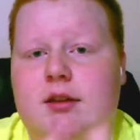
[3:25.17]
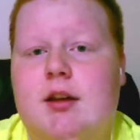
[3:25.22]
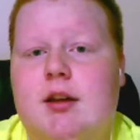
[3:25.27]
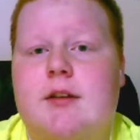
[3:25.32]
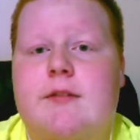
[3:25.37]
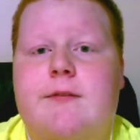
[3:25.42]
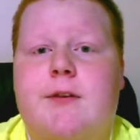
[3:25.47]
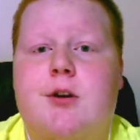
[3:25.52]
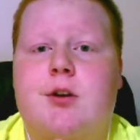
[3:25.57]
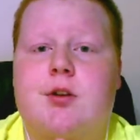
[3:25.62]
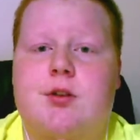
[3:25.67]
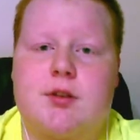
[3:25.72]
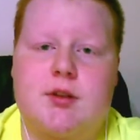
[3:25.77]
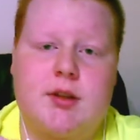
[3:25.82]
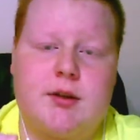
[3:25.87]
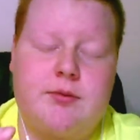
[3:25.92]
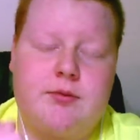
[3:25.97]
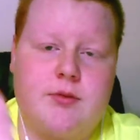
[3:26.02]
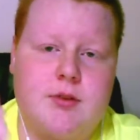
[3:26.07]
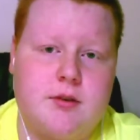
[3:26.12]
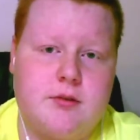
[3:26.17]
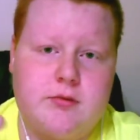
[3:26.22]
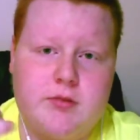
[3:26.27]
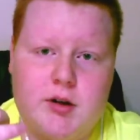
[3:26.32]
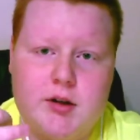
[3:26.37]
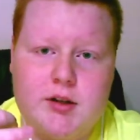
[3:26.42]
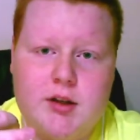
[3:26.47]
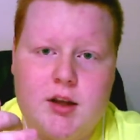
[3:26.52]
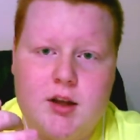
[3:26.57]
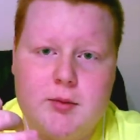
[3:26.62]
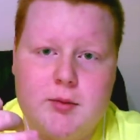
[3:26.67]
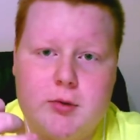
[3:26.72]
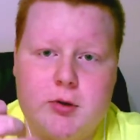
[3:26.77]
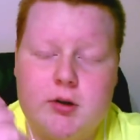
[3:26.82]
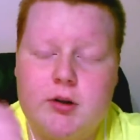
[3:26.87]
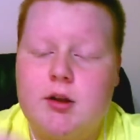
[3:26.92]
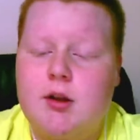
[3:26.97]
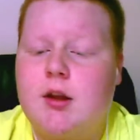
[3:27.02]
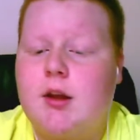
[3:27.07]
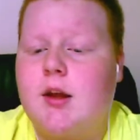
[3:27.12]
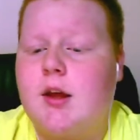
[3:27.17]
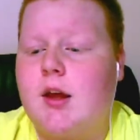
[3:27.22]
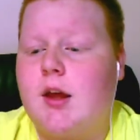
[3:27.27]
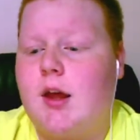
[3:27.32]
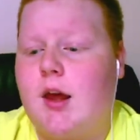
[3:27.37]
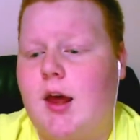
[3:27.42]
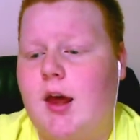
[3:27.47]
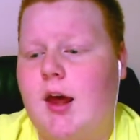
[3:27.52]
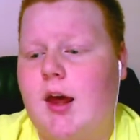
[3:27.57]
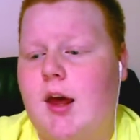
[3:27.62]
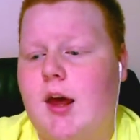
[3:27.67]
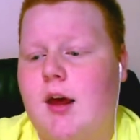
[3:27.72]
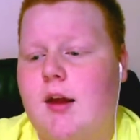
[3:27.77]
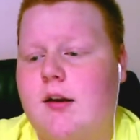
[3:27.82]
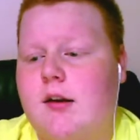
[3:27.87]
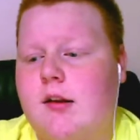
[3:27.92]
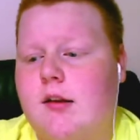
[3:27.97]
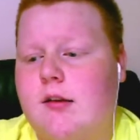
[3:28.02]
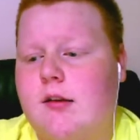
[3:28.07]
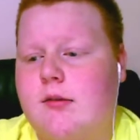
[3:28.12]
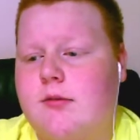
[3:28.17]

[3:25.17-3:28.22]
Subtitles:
take photos except from the front camera, and